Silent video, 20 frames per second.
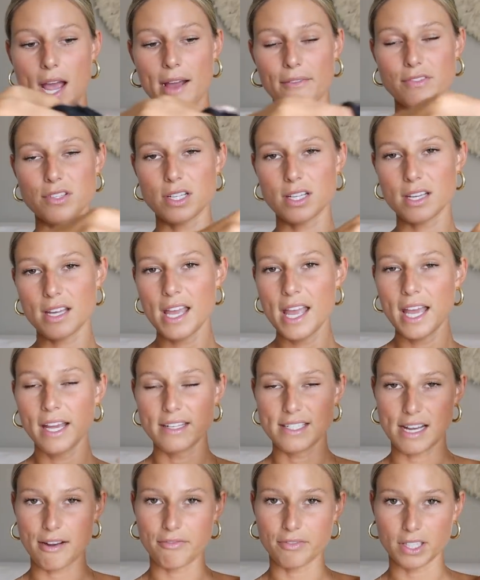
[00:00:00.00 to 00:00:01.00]
have to
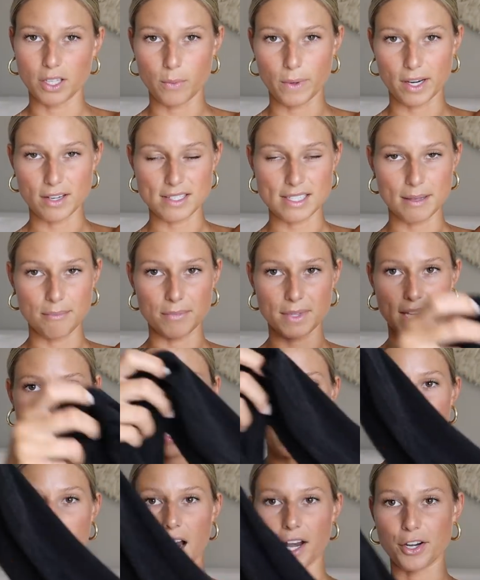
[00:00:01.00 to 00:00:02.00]
definitely wear something
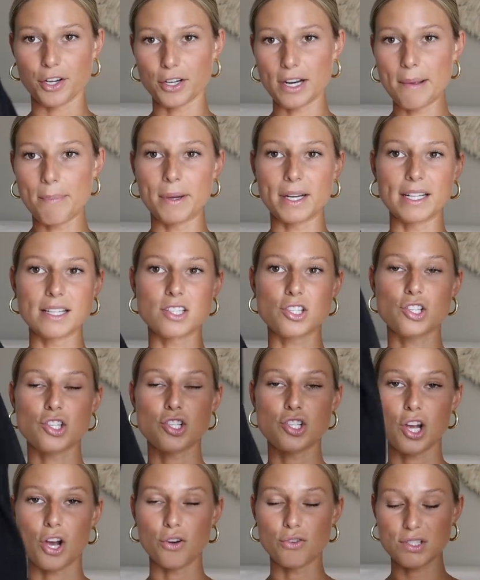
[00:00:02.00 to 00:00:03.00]
under it, but it's
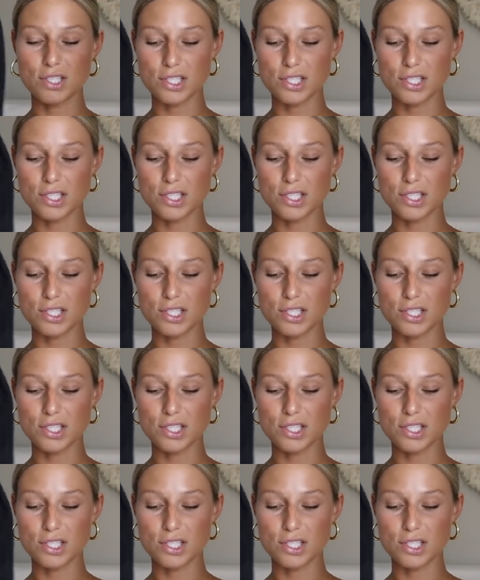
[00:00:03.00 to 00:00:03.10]
so